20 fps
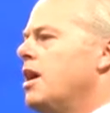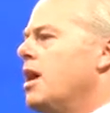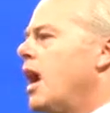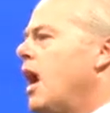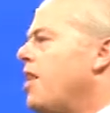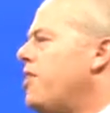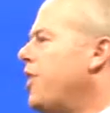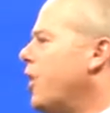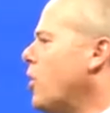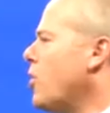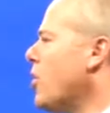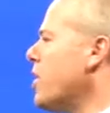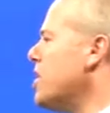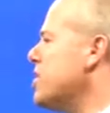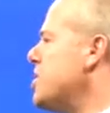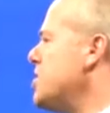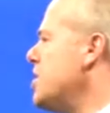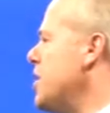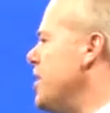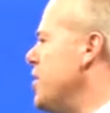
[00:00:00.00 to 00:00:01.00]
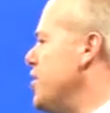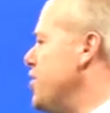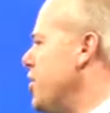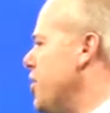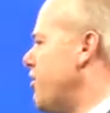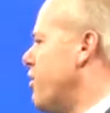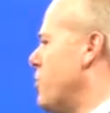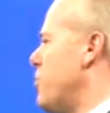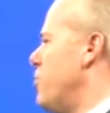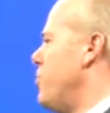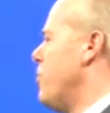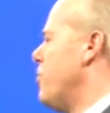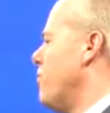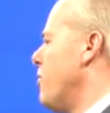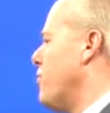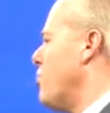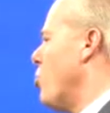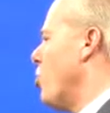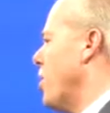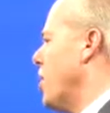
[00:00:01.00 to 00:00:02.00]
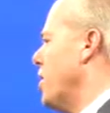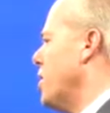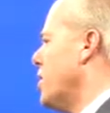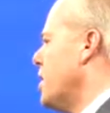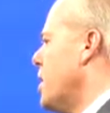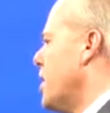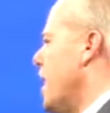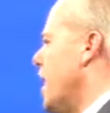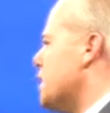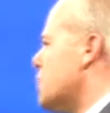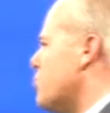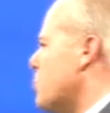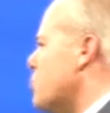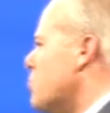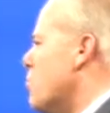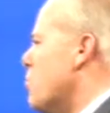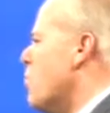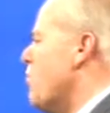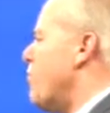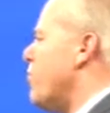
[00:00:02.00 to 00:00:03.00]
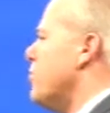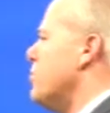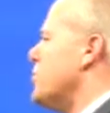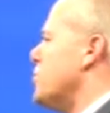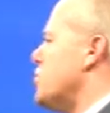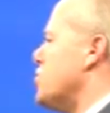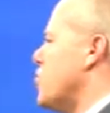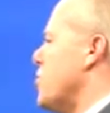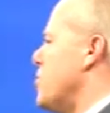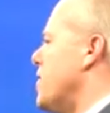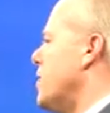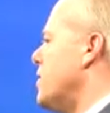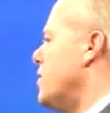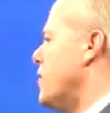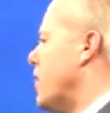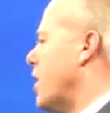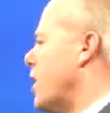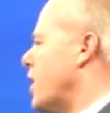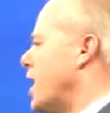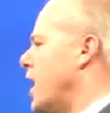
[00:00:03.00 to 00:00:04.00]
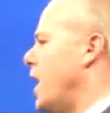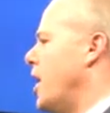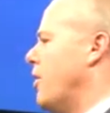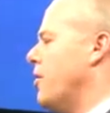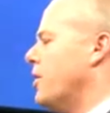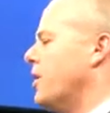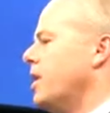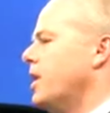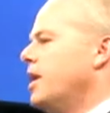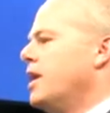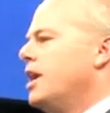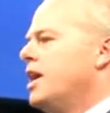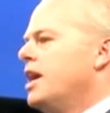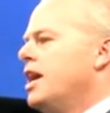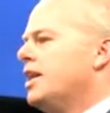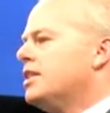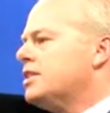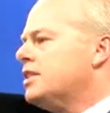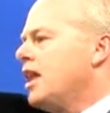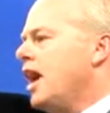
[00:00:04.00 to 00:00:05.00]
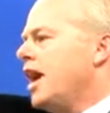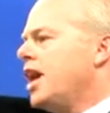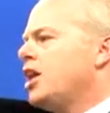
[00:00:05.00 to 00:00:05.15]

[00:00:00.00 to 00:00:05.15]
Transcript: I think we're going to see a different pivot point as we move from distributed to the cloud. It's